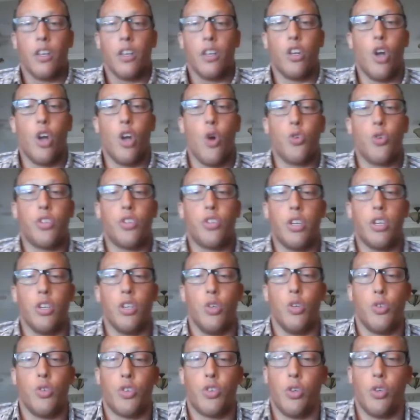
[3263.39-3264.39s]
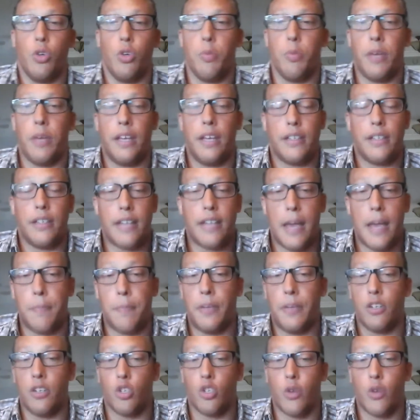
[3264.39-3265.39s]
Go to YouTube and type
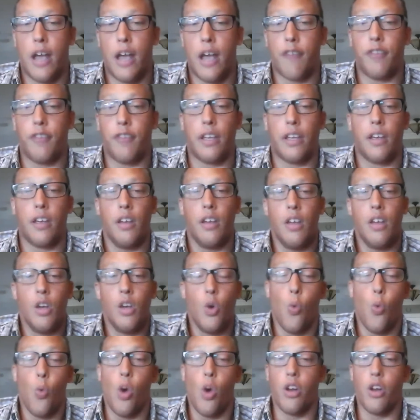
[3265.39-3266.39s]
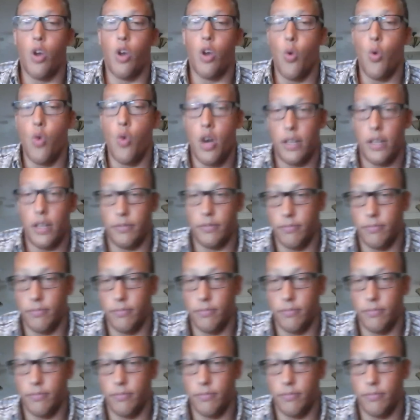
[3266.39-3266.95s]
in Traffic 101.